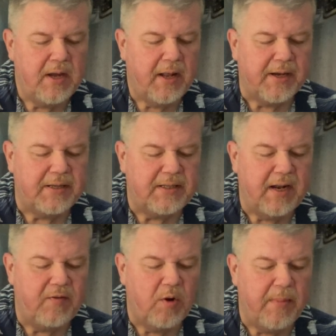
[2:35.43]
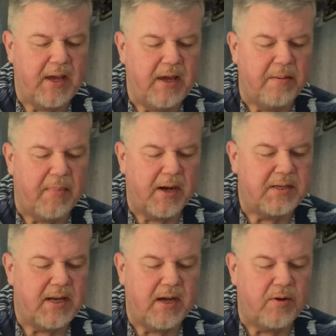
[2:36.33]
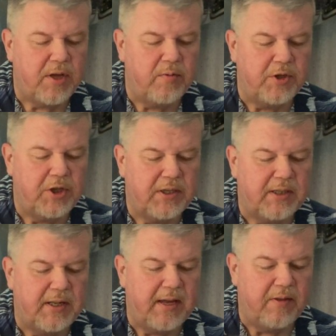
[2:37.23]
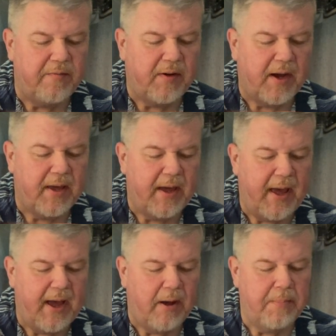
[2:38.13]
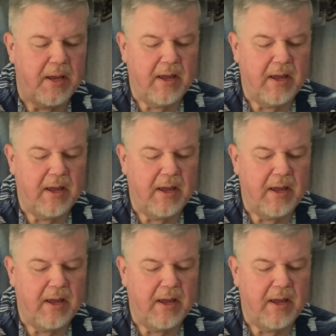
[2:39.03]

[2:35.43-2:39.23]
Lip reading: Like I said, if you're making a mocktail, you would just leave the vodka out.